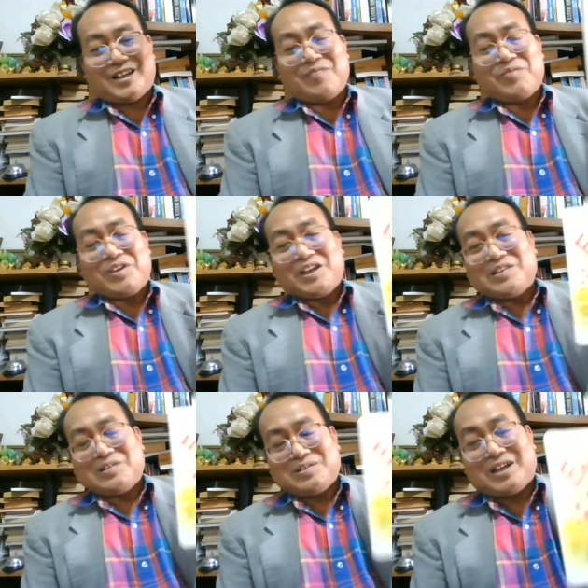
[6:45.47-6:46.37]
I'm here
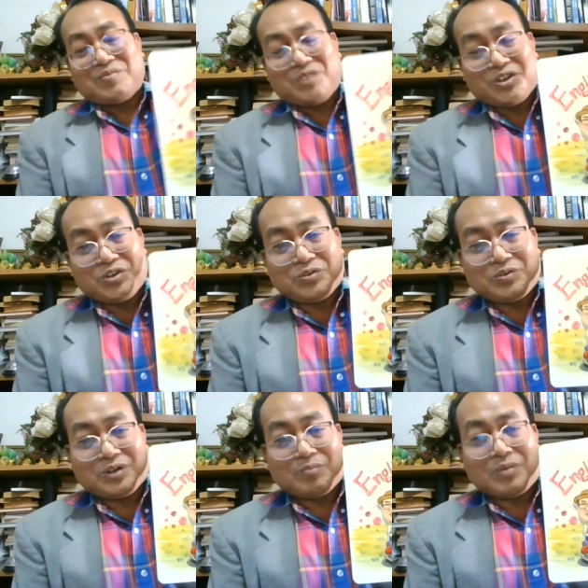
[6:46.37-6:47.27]
to chat with
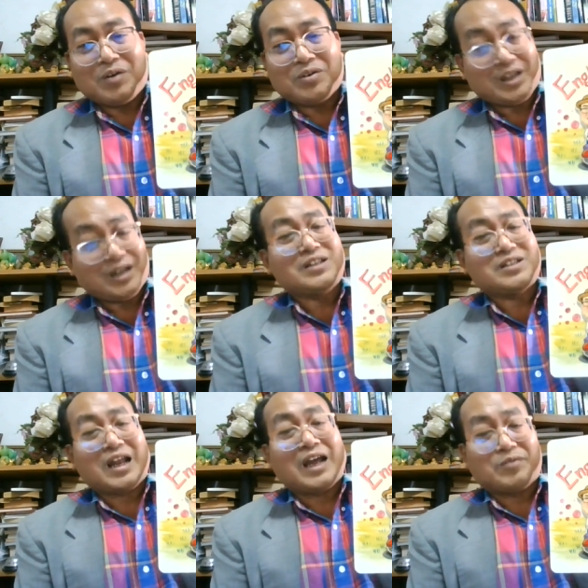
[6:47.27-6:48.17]
you about
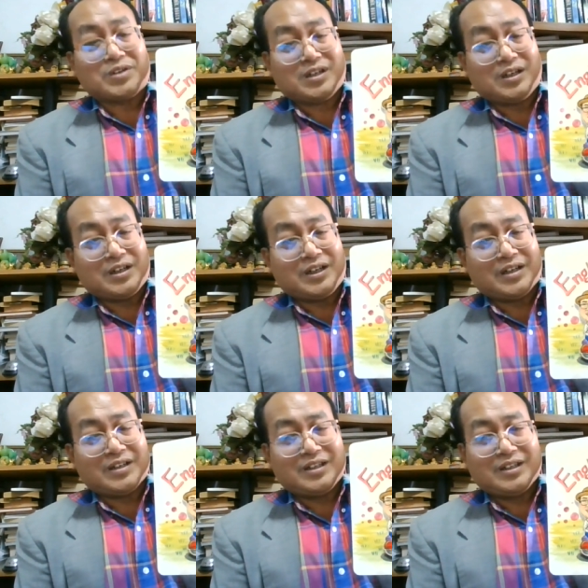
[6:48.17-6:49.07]
English language learning.
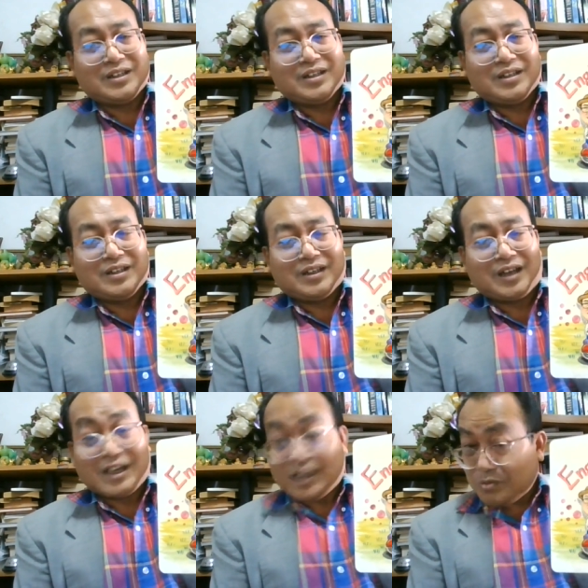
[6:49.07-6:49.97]

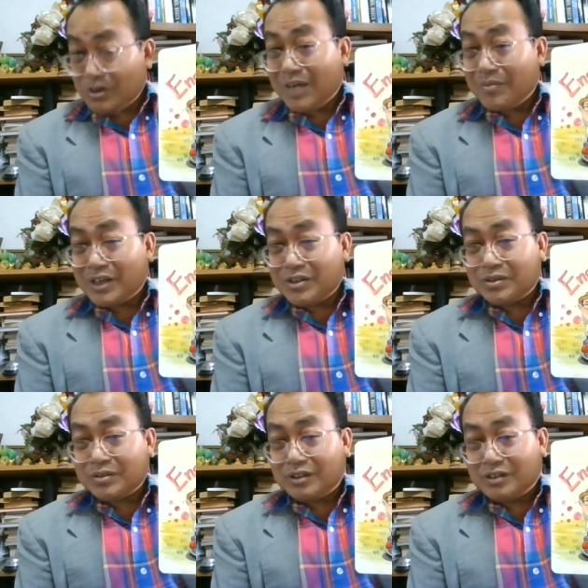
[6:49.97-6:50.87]
And if you like my
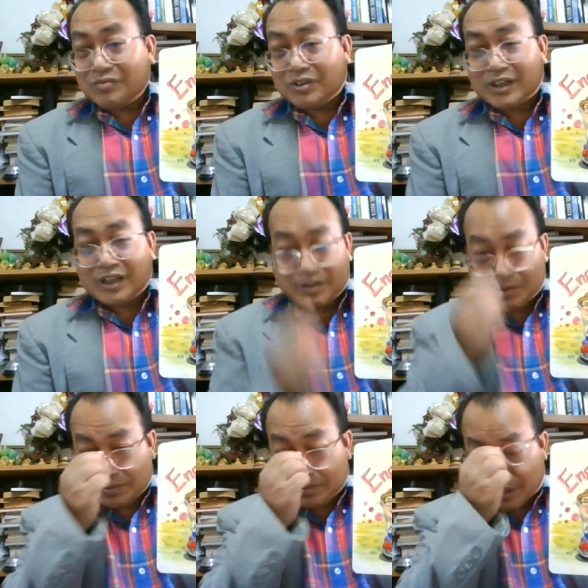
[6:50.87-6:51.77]
show, don't forget
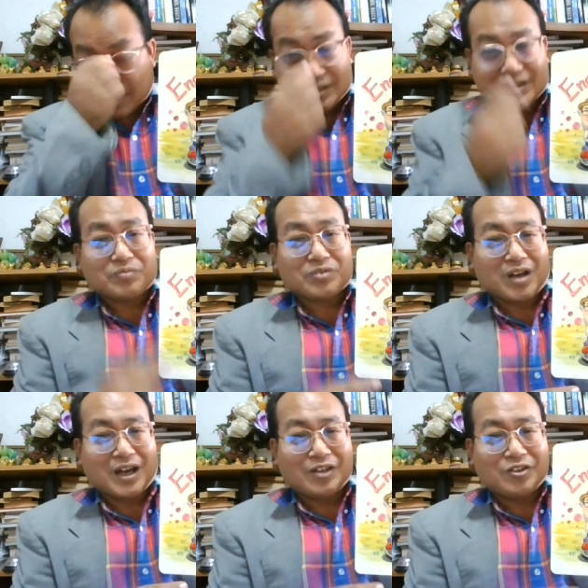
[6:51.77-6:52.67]
to
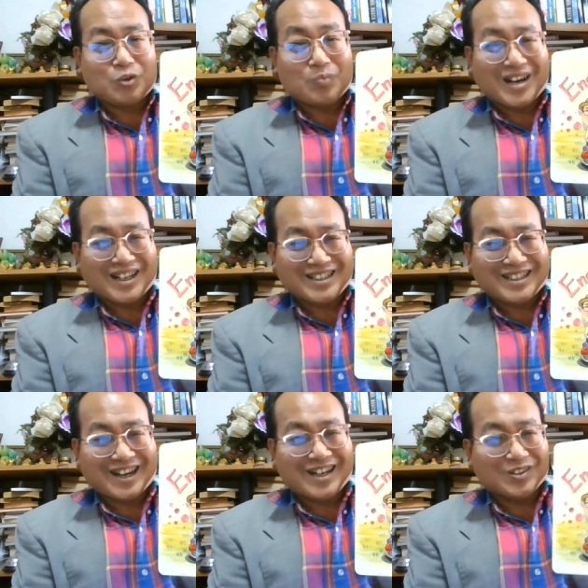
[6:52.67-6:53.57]
subscribe to my
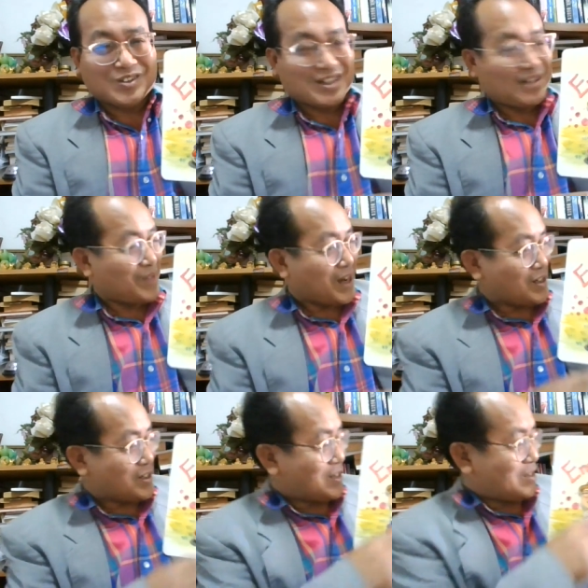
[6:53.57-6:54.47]
channel,
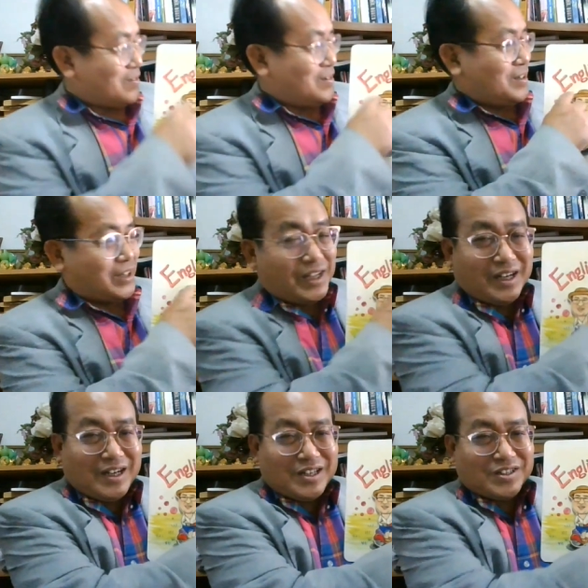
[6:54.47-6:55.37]
Janpha channel,
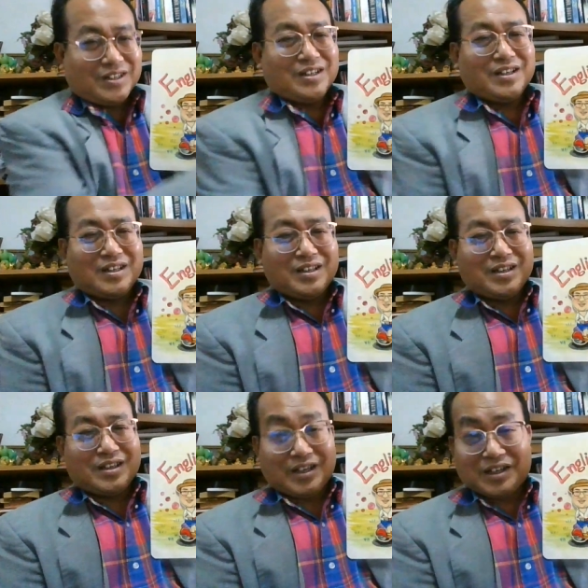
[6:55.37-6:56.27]
English
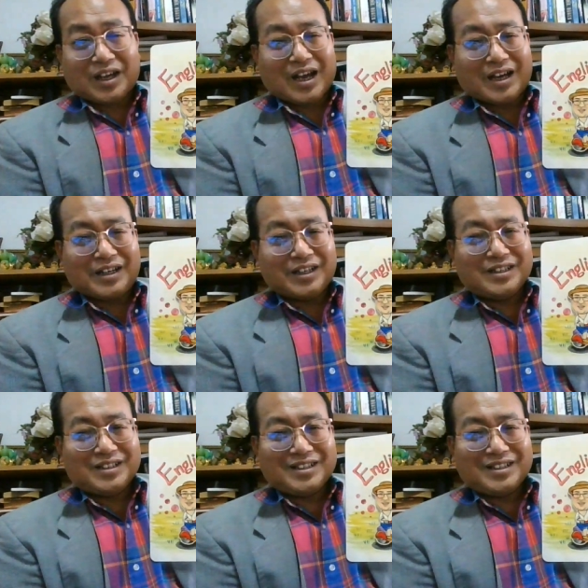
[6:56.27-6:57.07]
in the Garden.